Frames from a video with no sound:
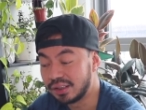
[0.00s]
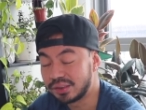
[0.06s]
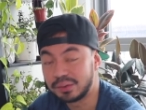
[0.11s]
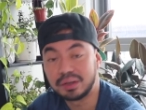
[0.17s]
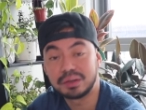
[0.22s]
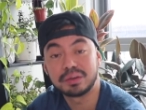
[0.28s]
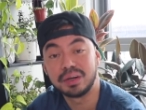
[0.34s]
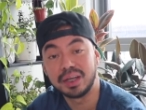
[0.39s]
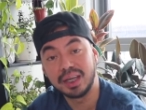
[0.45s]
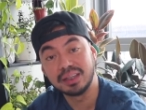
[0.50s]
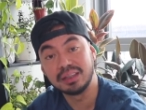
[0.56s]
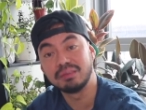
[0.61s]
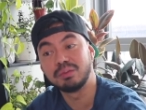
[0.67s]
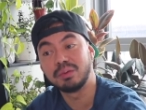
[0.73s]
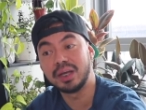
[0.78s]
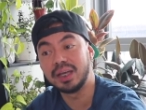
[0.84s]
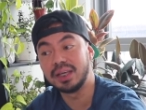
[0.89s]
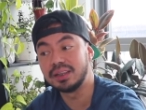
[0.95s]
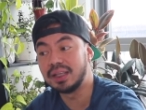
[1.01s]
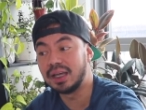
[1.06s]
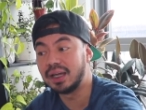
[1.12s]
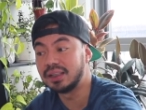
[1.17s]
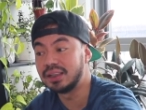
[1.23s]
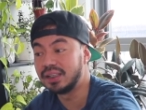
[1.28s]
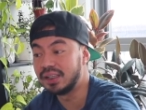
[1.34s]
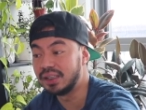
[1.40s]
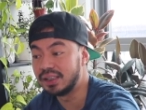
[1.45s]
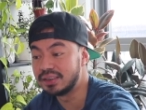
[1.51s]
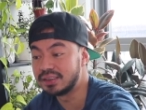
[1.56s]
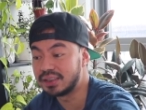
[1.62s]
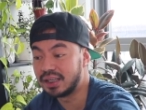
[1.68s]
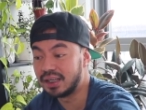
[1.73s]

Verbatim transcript: through a creative way that is